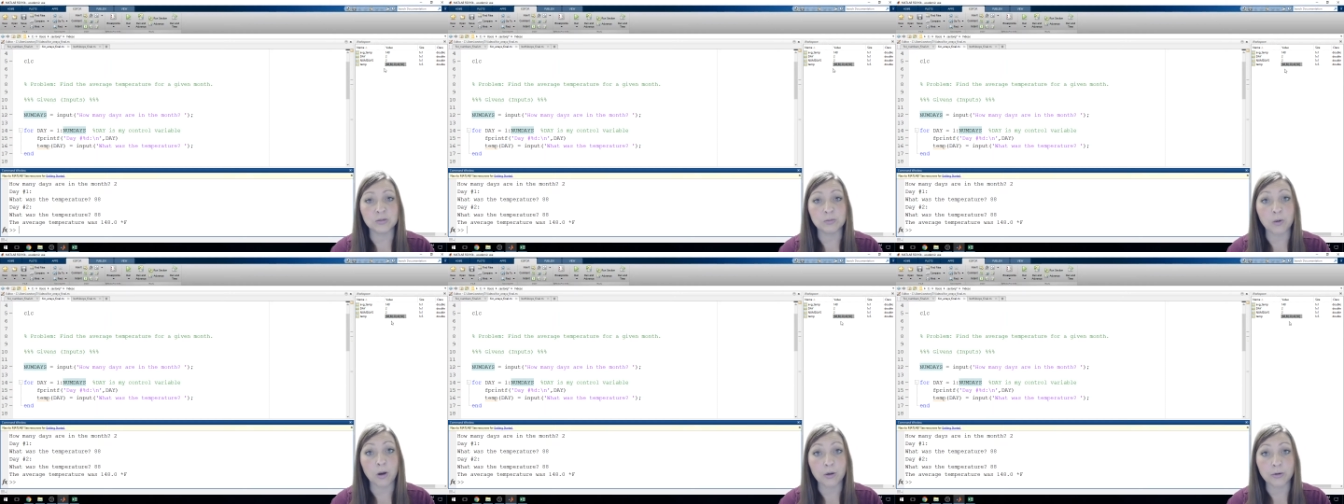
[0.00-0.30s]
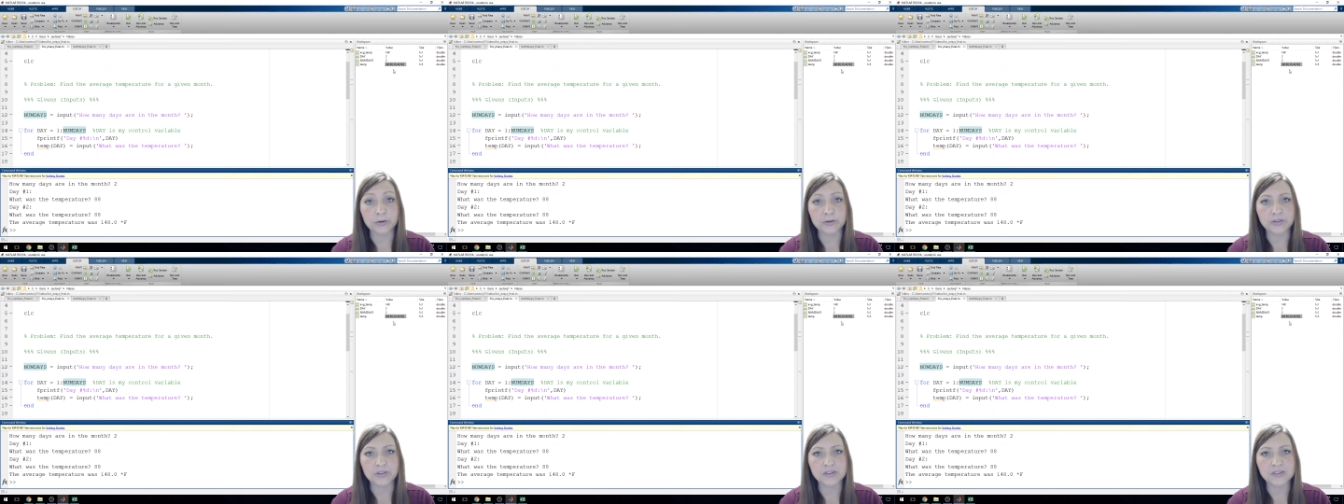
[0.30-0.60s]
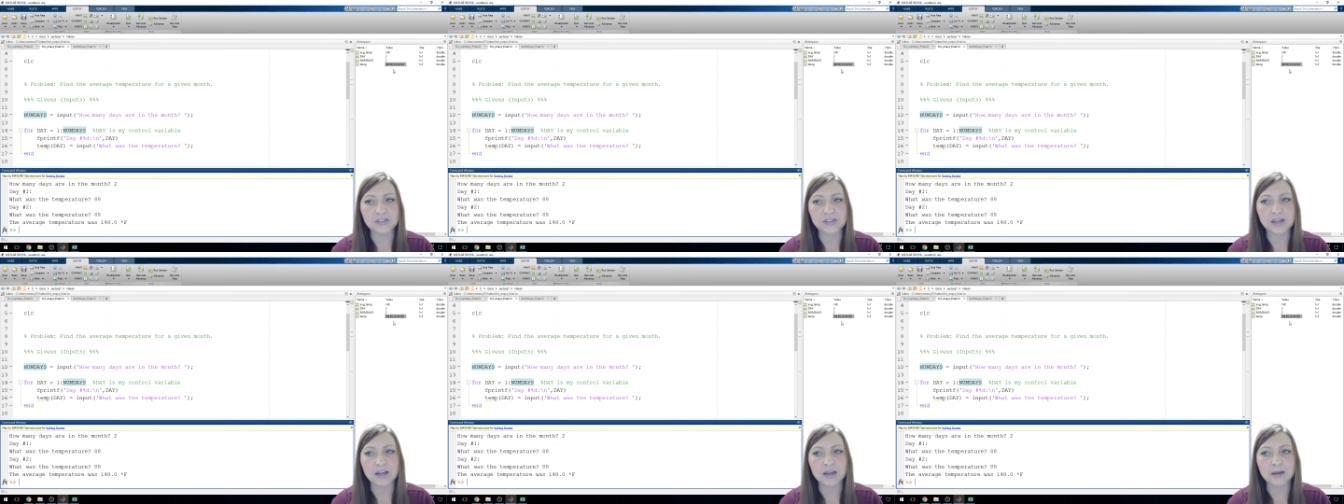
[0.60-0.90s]
smaller this
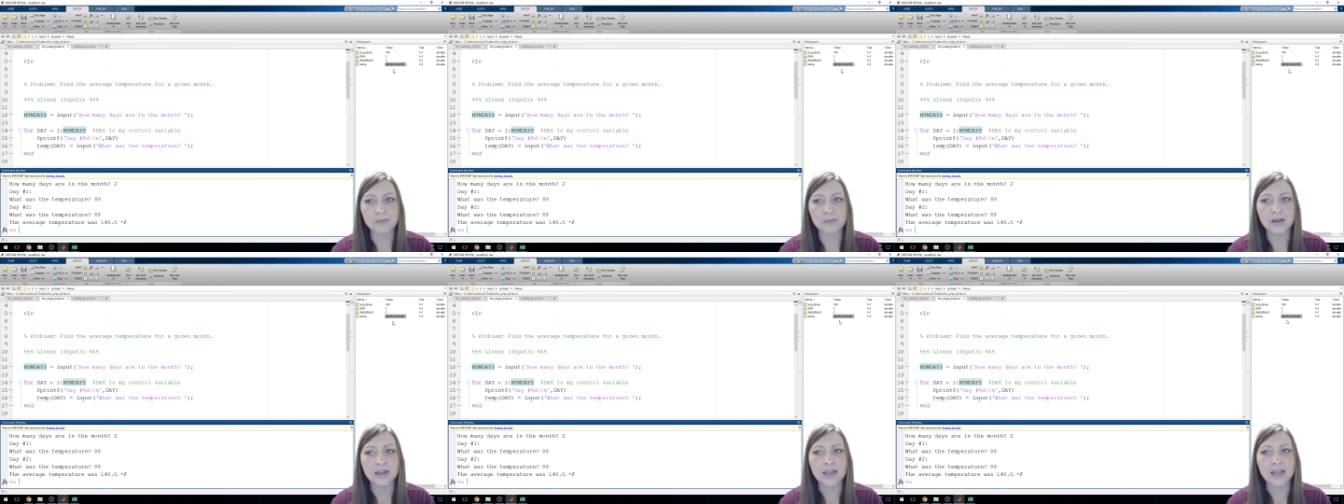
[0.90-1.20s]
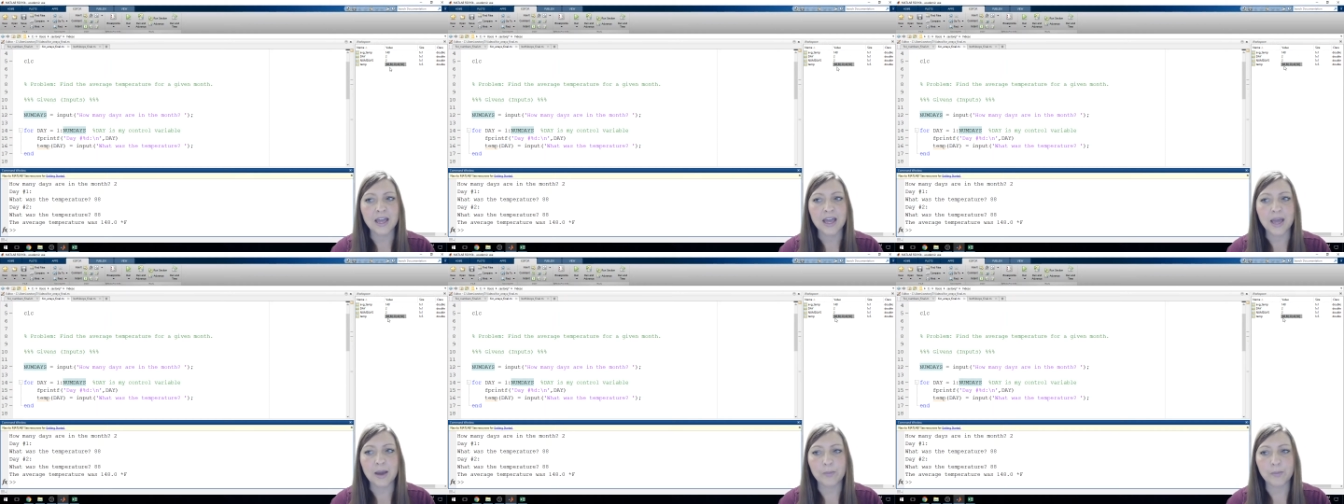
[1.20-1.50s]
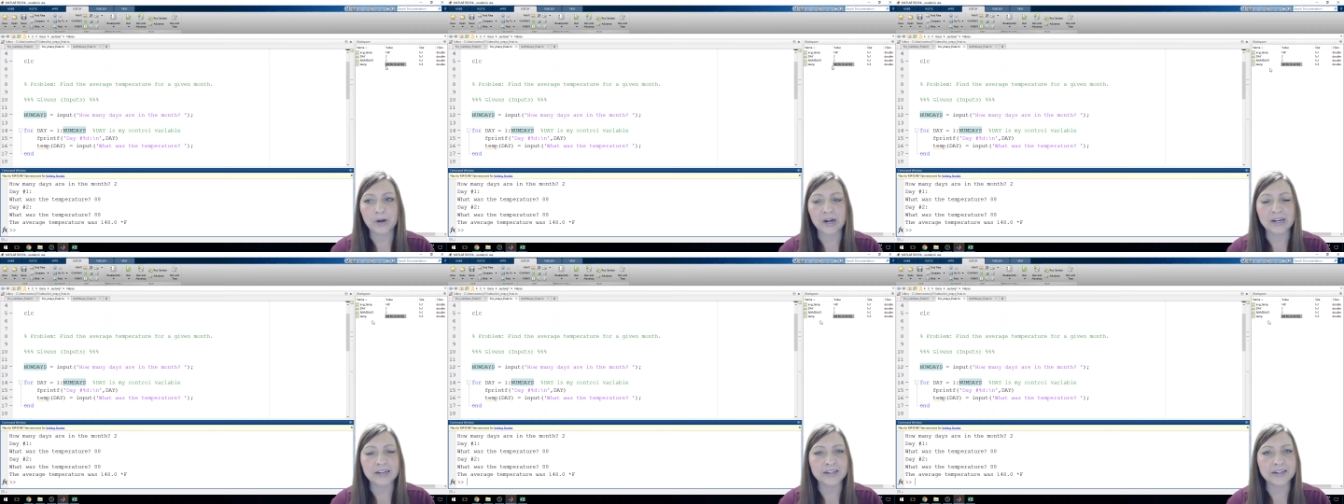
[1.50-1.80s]
time, and
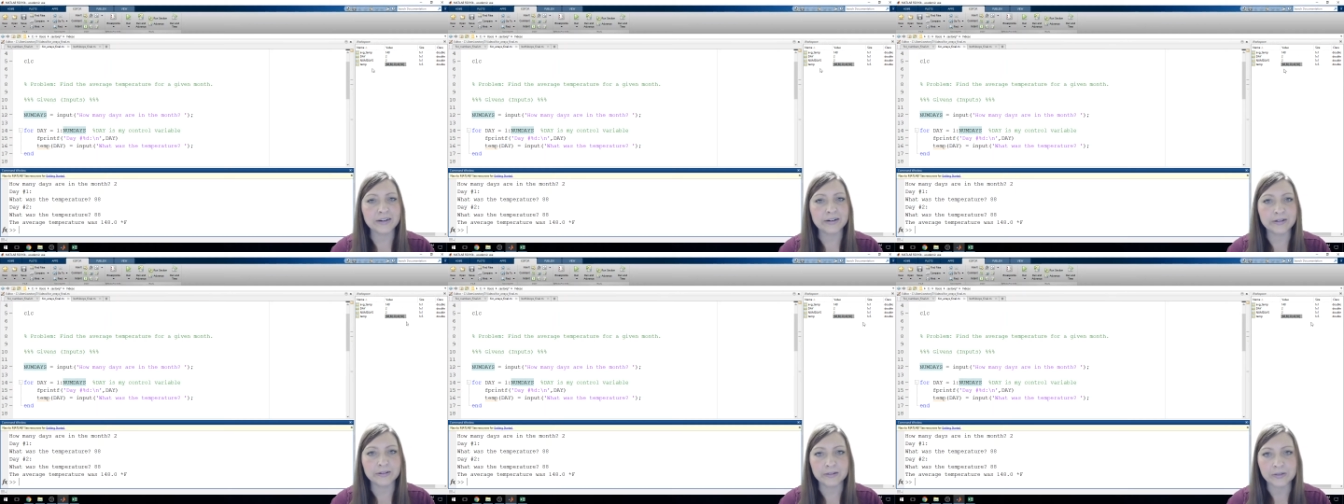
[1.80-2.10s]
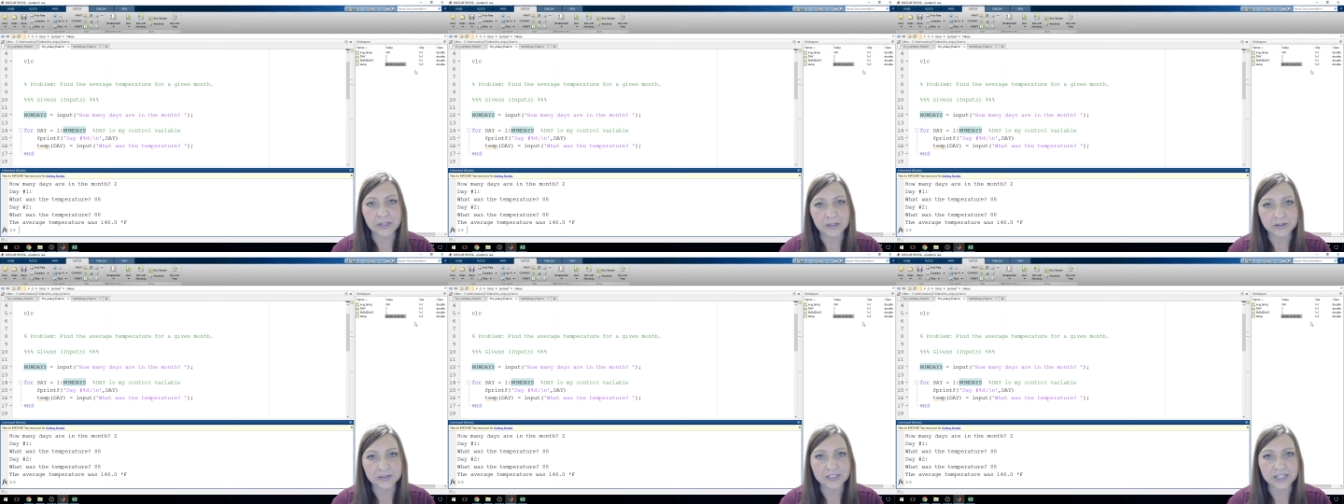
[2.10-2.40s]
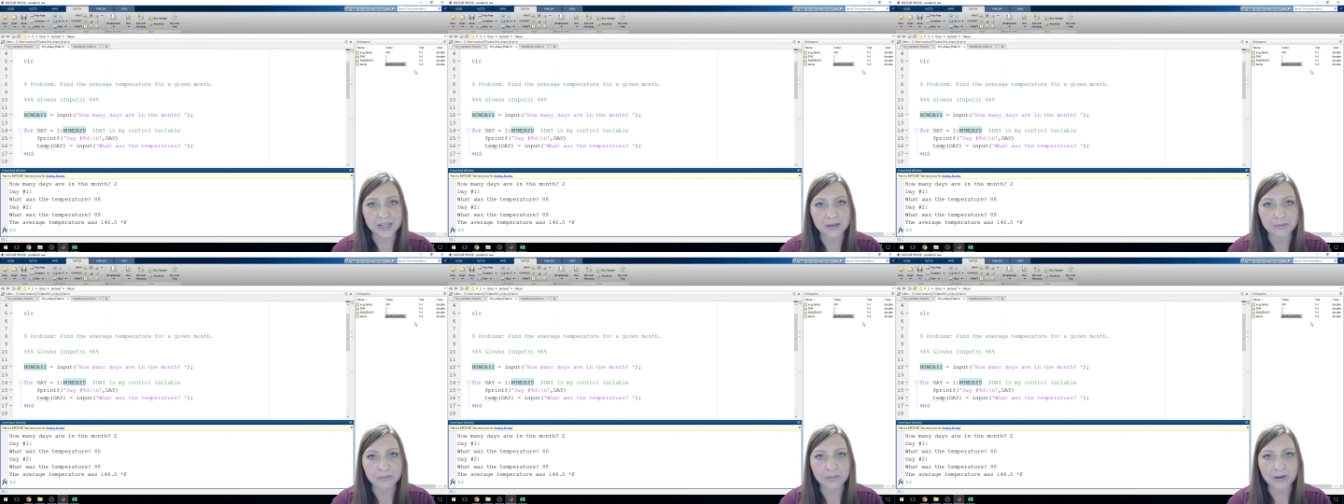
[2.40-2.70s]
when I didn't clear
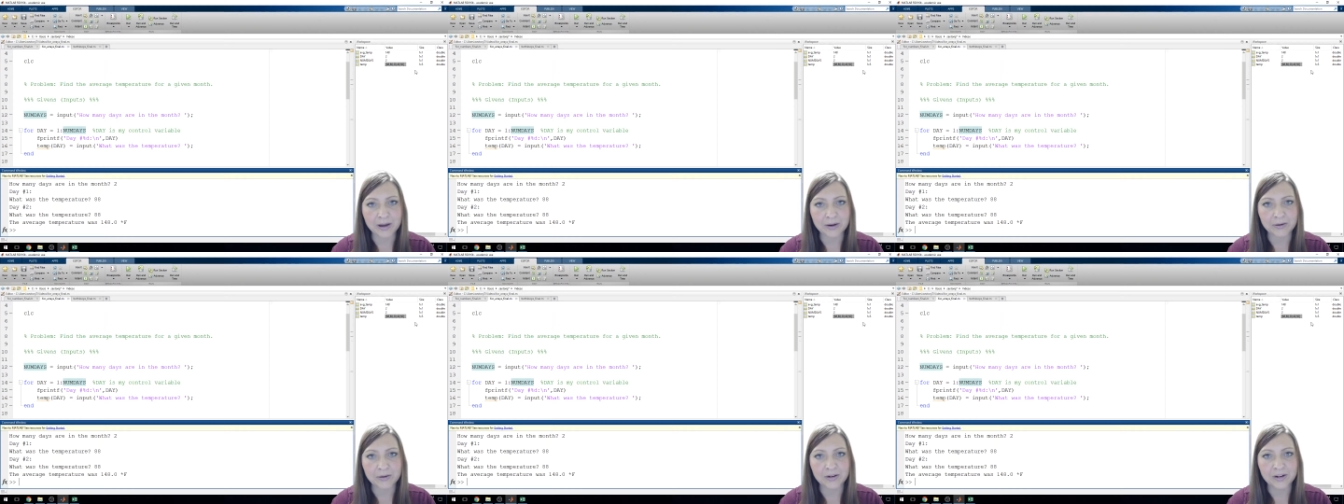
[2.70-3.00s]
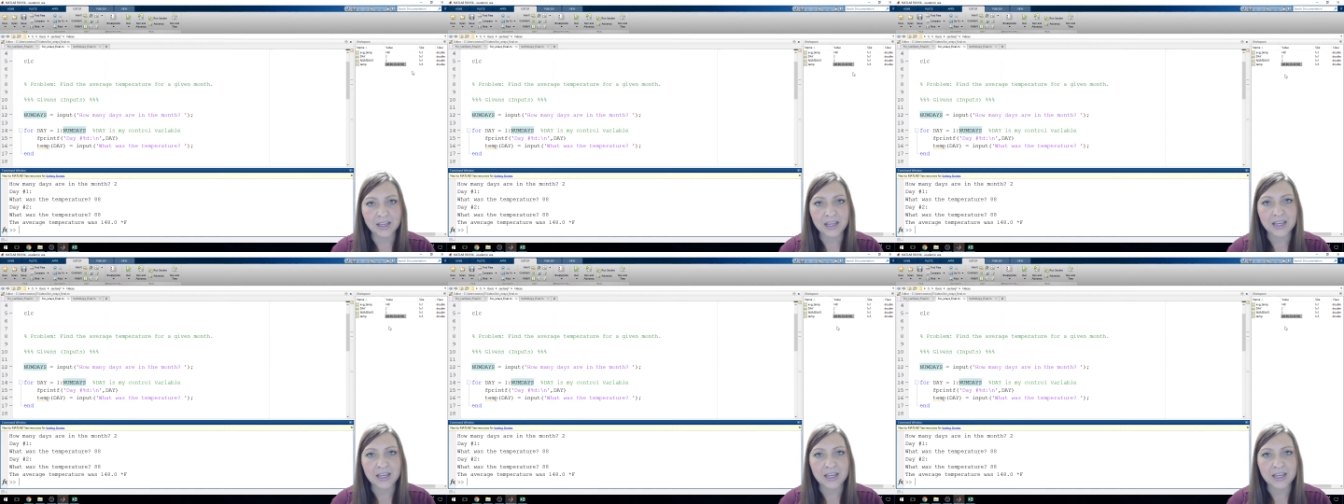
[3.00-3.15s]
temp out,